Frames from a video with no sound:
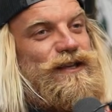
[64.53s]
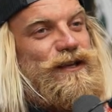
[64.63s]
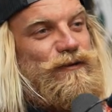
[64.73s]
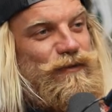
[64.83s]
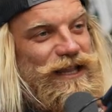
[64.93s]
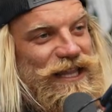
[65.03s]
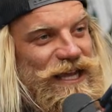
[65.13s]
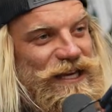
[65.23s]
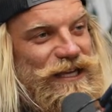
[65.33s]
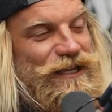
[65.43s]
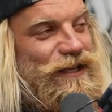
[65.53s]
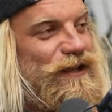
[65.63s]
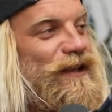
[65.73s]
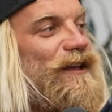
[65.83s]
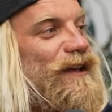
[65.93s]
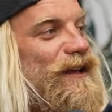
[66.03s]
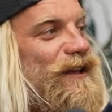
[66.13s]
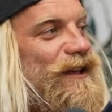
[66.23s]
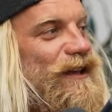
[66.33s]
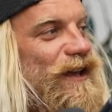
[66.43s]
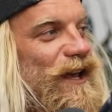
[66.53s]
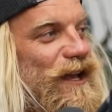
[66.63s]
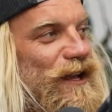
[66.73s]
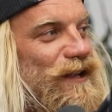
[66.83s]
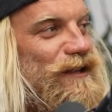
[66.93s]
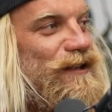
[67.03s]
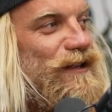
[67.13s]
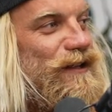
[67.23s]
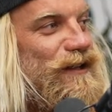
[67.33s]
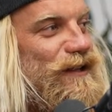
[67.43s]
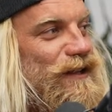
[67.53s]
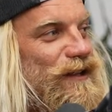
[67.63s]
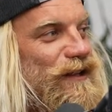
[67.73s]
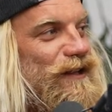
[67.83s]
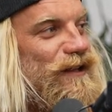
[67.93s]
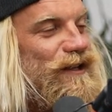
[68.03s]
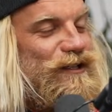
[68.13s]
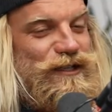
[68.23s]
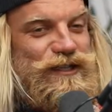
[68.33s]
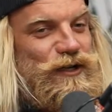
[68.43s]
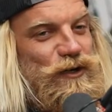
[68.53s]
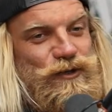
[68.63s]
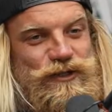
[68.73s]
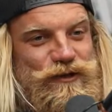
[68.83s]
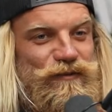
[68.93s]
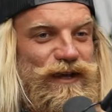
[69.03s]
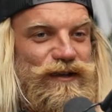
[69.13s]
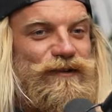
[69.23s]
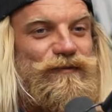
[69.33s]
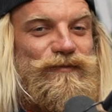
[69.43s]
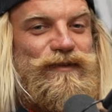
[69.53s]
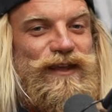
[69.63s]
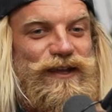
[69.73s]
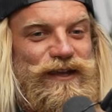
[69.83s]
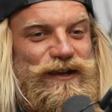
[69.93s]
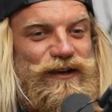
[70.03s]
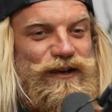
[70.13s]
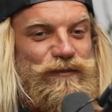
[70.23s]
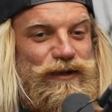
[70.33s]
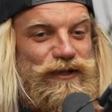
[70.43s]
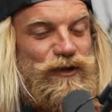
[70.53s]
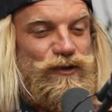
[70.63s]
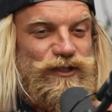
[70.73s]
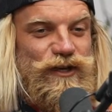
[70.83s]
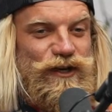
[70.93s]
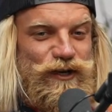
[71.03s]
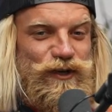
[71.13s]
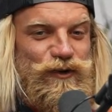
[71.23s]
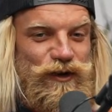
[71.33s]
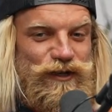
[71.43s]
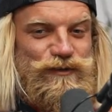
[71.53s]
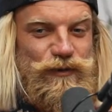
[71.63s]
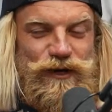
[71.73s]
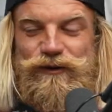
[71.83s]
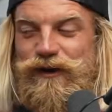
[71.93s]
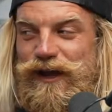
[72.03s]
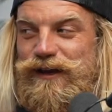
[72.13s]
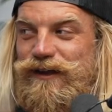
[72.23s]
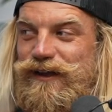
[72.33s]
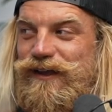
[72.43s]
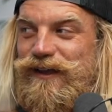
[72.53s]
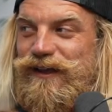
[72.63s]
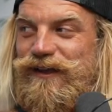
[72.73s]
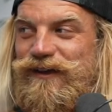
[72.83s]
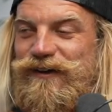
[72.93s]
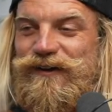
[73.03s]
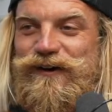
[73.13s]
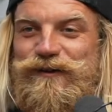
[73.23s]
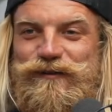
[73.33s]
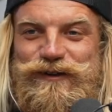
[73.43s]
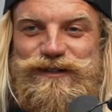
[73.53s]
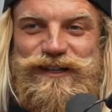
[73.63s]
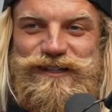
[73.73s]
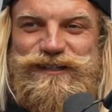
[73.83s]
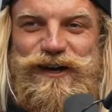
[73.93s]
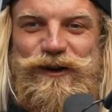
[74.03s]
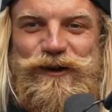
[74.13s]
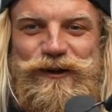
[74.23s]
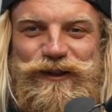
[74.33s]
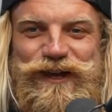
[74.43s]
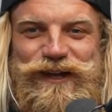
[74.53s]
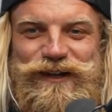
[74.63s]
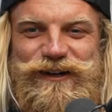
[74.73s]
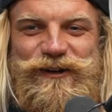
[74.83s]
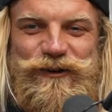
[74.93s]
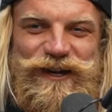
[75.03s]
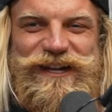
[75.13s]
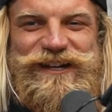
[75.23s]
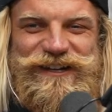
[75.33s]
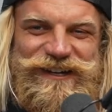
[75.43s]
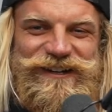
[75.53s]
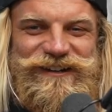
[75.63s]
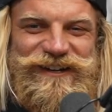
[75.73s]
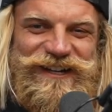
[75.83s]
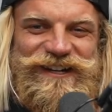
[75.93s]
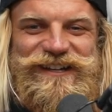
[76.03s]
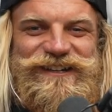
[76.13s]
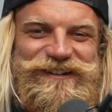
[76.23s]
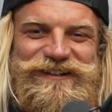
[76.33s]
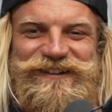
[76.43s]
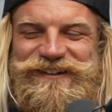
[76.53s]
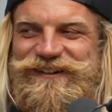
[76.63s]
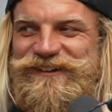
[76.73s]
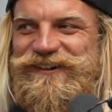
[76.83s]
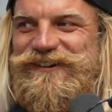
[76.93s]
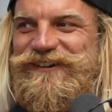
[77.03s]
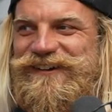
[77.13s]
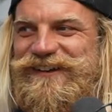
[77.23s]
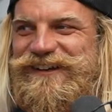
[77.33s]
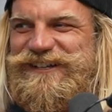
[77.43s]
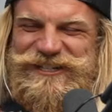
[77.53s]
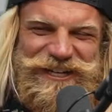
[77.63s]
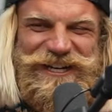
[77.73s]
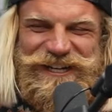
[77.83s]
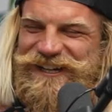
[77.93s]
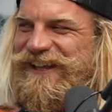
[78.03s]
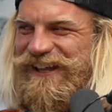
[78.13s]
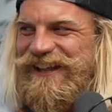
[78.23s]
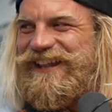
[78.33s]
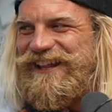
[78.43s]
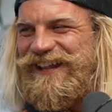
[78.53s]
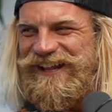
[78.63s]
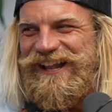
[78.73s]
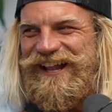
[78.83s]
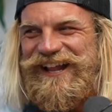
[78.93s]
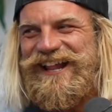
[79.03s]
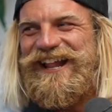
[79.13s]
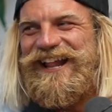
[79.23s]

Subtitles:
my lady, and just the culture, man. And but the culture here in New York is pretty rad. It's not all like gritty and nitty and shitty.